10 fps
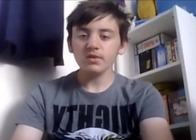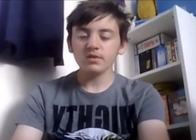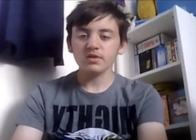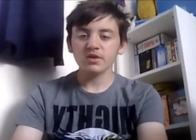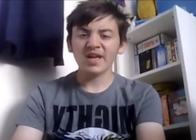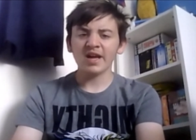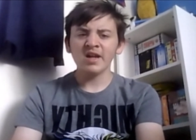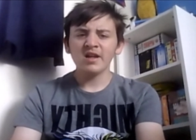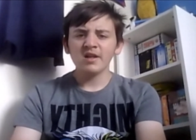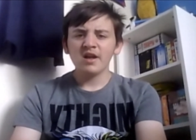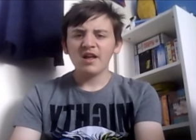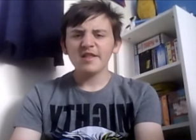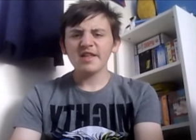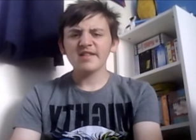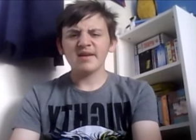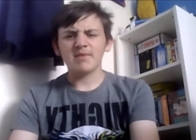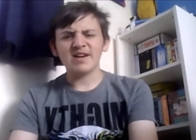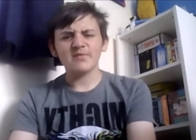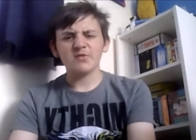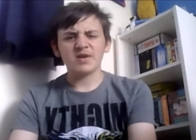So yeah, I think that
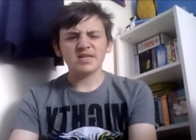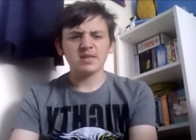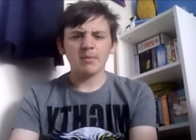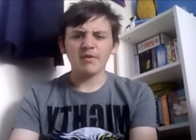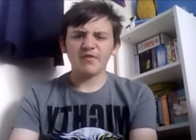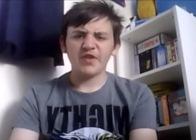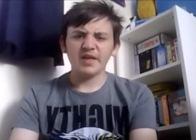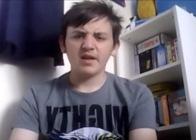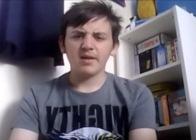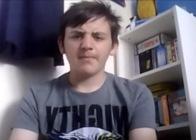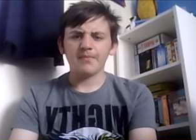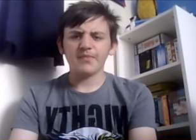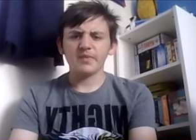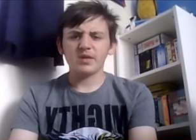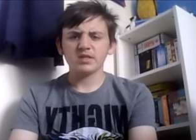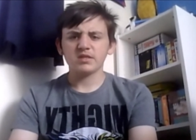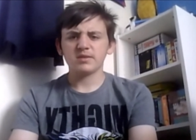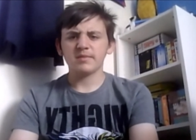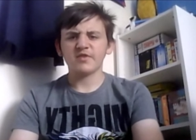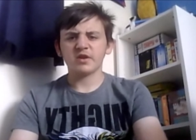might be where some of
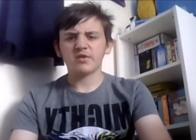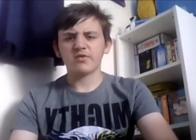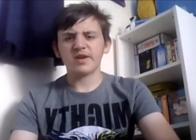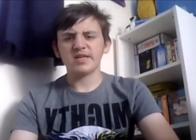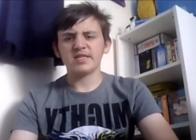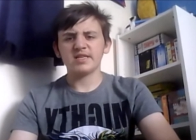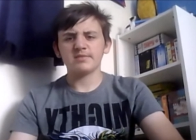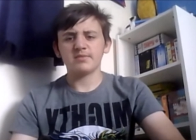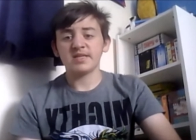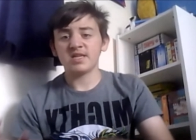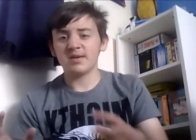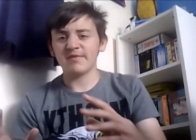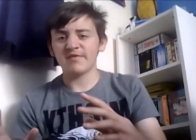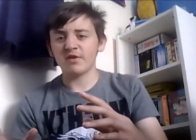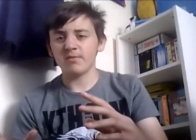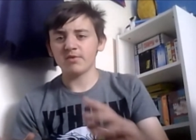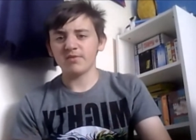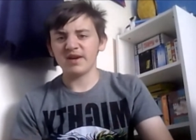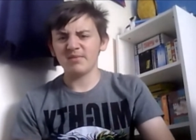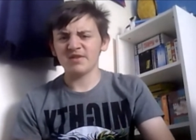the criticism is coming from. The
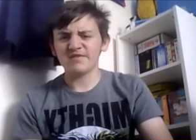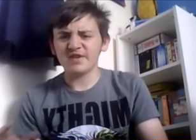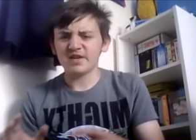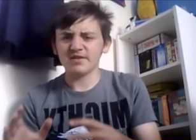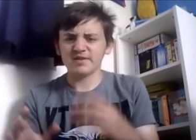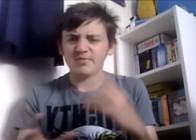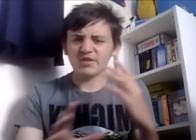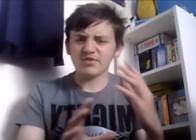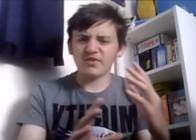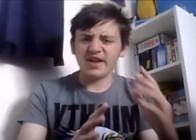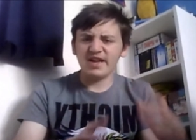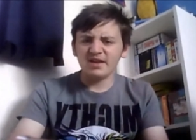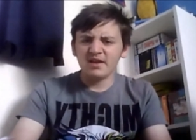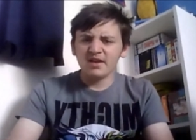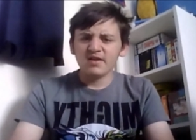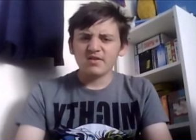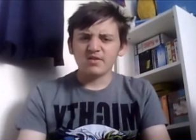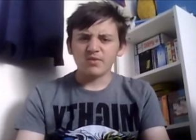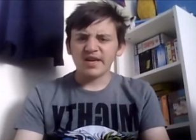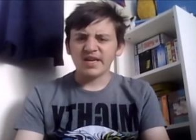way Motherfucker is portrayed,
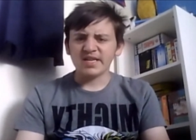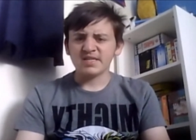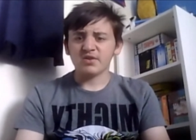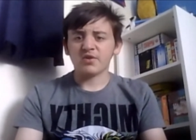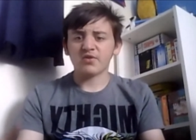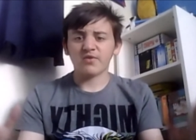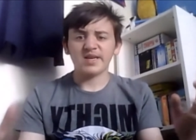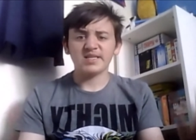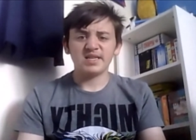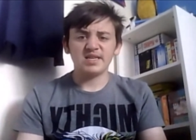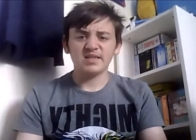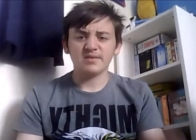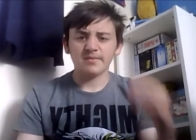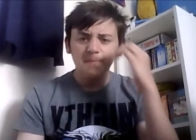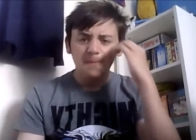the way he's so crazy, and